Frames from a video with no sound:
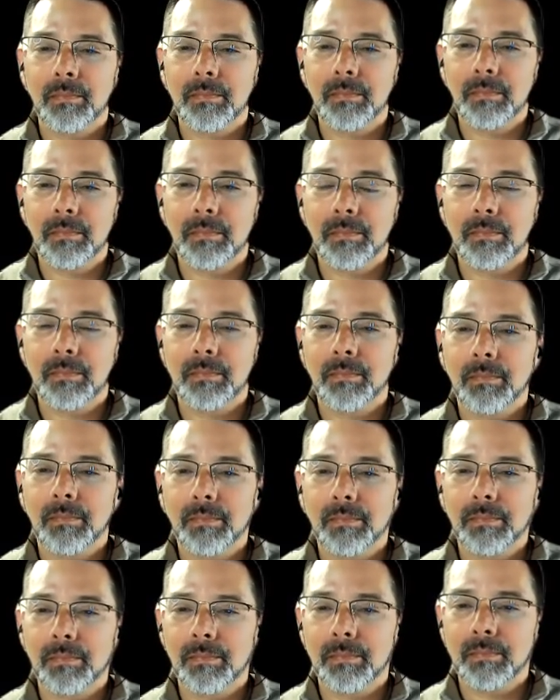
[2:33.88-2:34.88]

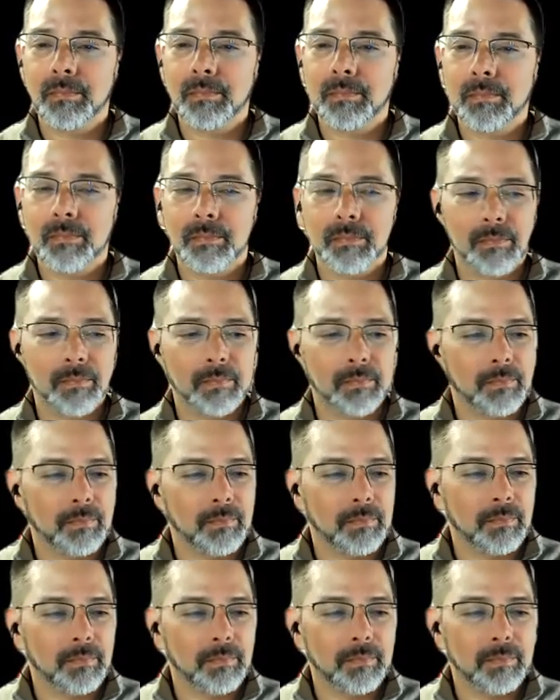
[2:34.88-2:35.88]

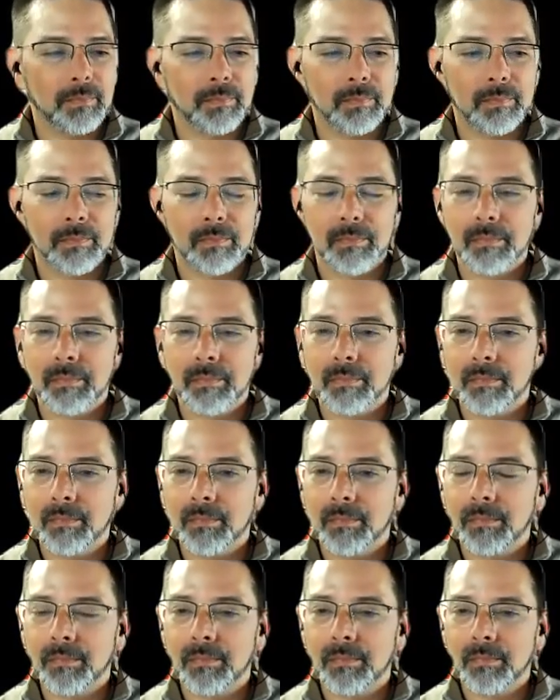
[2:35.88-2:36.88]

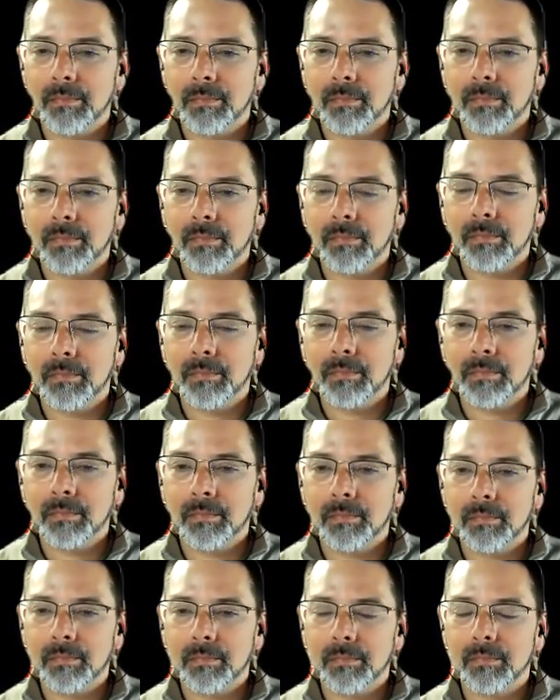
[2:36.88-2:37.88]

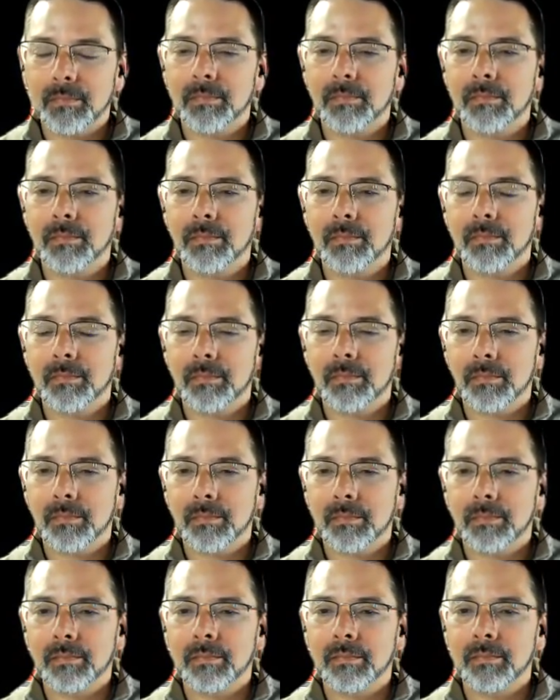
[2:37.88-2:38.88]

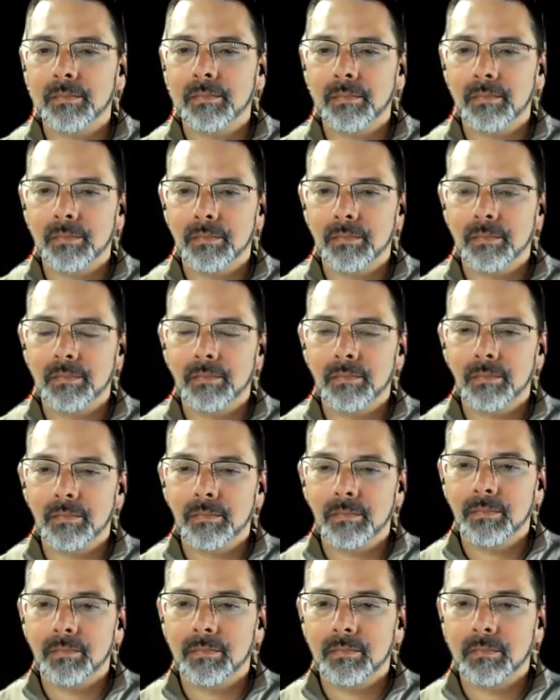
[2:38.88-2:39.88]

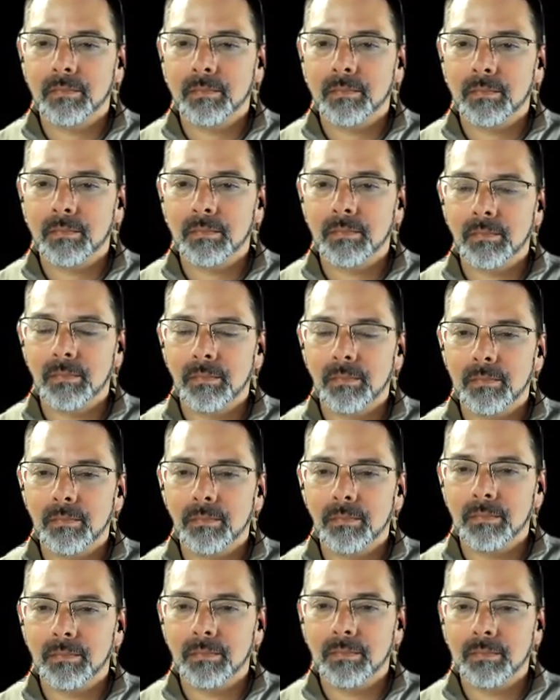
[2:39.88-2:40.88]

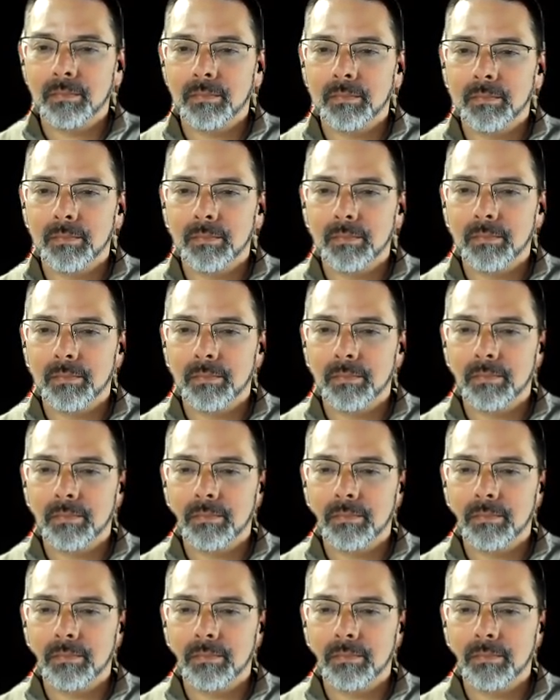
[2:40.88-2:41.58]
[no speech]